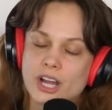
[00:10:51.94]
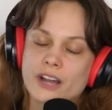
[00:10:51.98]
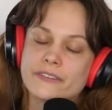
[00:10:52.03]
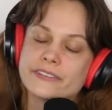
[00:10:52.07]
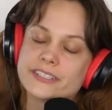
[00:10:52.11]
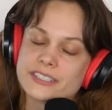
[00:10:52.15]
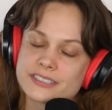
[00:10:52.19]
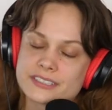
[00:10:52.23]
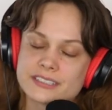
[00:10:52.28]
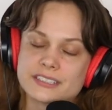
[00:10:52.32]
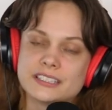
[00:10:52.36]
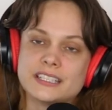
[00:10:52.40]
which
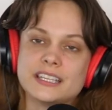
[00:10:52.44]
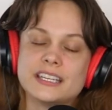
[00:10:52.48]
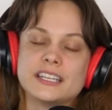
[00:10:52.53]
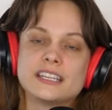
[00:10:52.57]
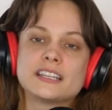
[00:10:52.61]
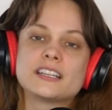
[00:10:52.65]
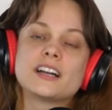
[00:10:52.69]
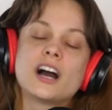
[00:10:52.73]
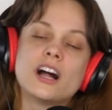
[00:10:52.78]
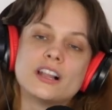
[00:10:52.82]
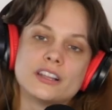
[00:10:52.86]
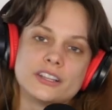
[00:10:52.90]

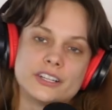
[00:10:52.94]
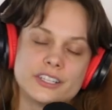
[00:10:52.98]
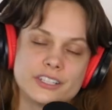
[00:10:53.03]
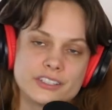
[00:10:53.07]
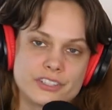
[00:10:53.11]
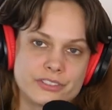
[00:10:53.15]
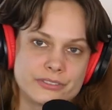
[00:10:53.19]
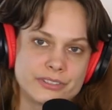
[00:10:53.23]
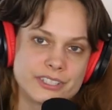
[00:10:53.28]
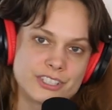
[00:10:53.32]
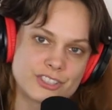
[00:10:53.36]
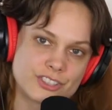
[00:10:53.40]
obviously
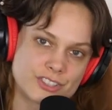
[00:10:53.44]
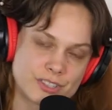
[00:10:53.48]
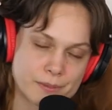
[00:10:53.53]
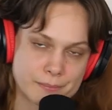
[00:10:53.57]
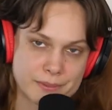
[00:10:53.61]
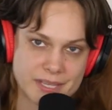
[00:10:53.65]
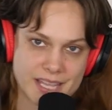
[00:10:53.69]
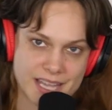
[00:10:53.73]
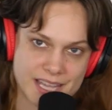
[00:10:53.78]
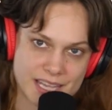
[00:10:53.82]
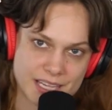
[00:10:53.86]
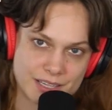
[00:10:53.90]
colored the
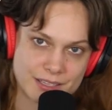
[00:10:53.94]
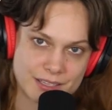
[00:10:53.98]
relationship he